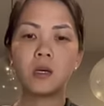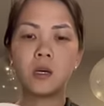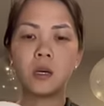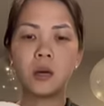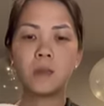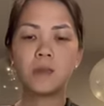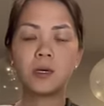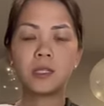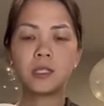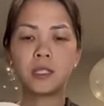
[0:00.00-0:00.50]

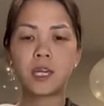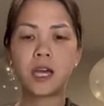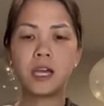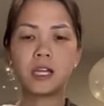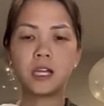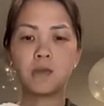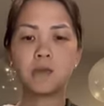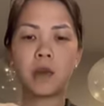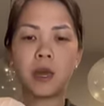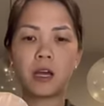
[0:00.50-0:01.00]
I'm gonna
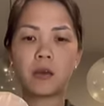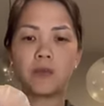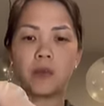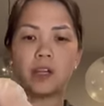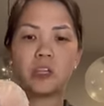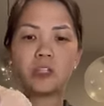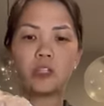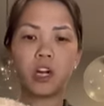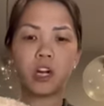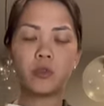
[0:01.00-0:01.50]
tightly pack
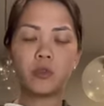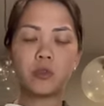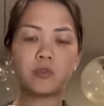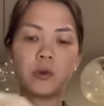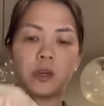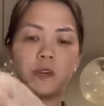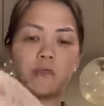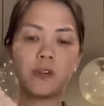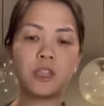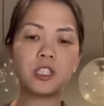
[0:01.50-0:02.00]
my jar
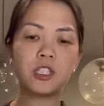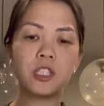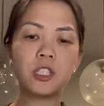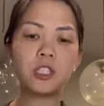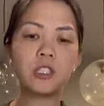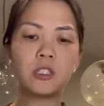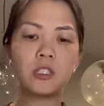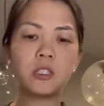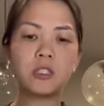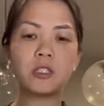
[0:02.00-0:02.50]
with my
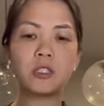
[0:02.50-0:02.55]
veggies